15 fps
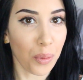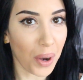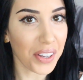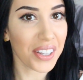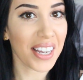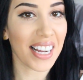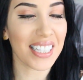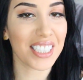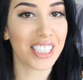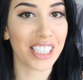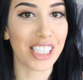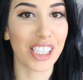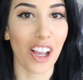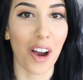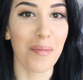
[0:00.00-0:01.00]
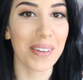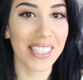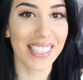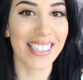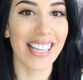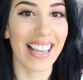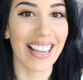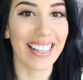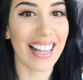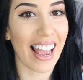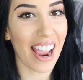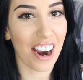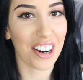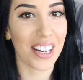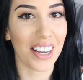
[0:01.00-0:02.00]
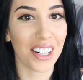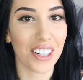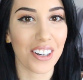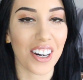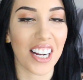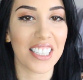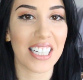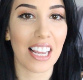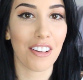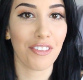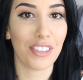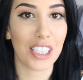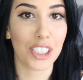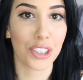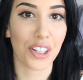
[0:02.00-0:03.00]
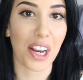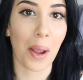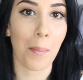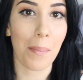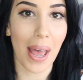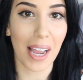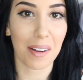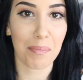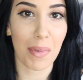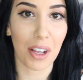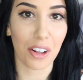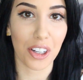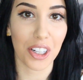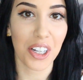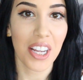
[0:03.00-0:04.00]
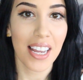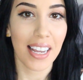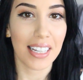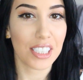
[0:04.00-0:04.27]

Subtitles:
Well, you guys just saw me sing the Ariana Grande featuring Mac Miller.